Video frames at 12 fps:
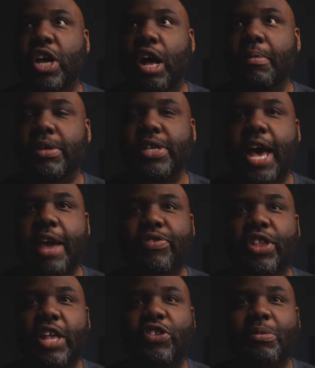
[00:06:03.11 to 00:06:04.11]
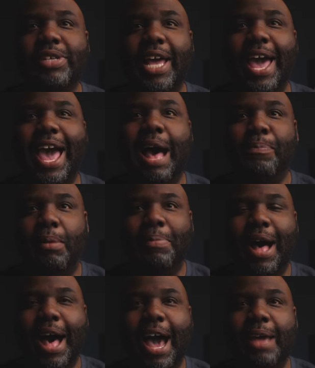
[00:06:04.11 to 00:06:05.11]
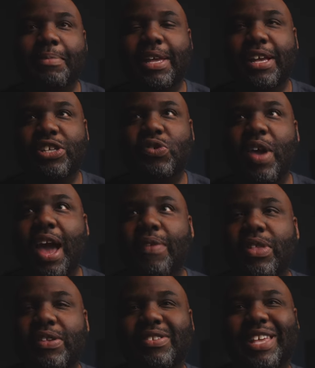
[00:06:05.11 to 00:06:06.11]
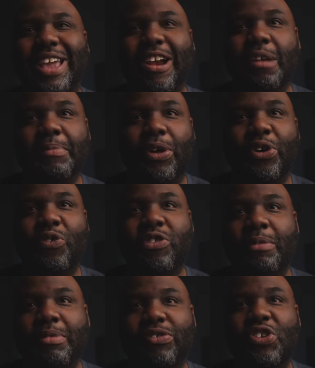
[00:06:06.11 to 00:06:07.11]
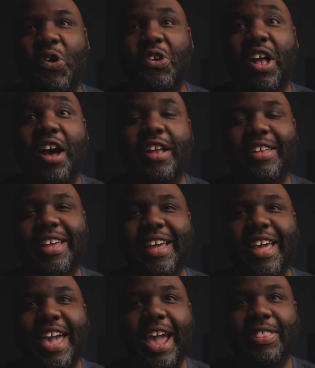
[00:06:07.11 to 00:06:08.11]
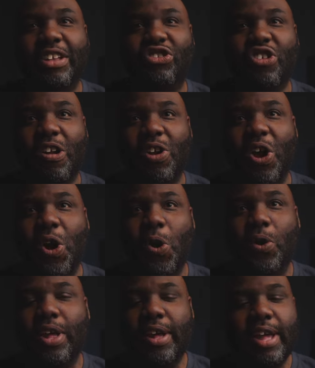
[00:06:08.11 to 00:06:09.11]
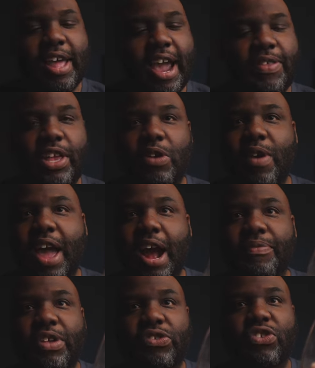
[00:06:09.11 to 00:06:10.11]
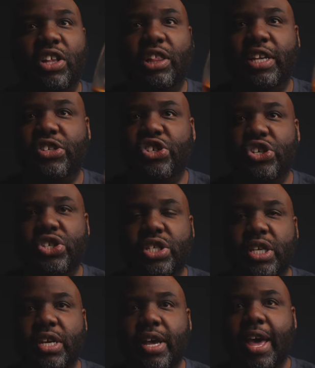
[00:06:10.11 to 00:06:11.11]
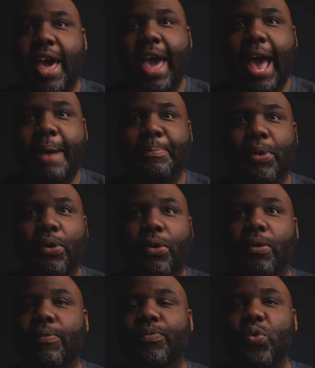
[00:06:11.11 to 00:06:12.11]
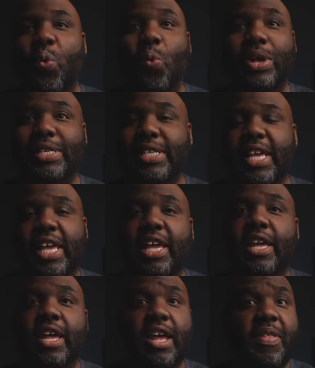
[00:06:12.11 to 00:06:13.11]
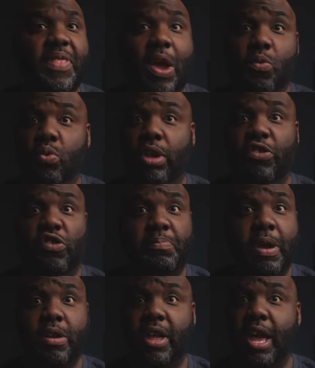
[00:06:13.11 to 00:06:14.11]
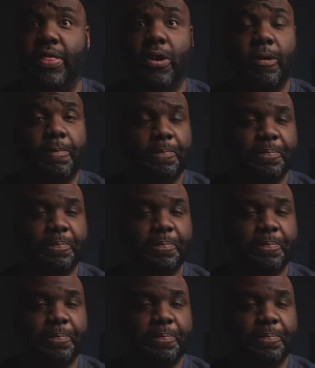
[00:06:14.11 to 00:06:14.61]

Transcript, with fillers: almost, I, it's almost like an apple pie because you have these caramel creaminess going on in the charter oak, and then you have this delicious apple whiskey that really just pair together